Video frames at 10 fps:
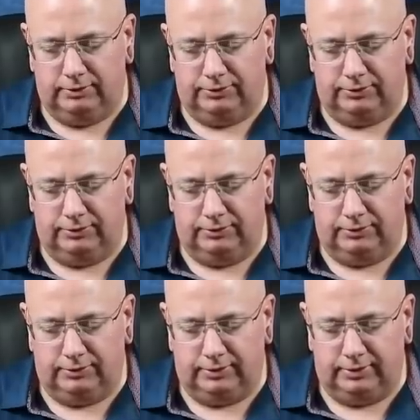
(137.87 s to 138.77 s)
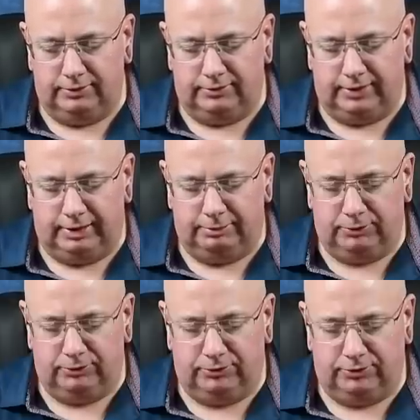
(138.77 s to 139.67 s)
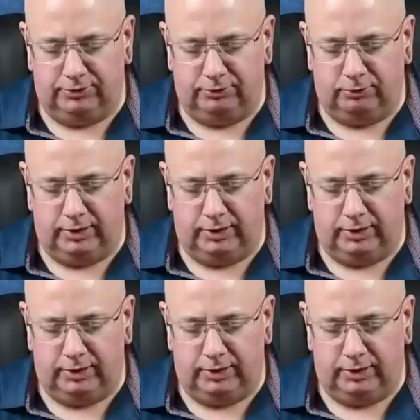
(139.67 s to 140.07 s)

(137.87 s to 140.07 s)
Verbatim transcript: This is the same as uh,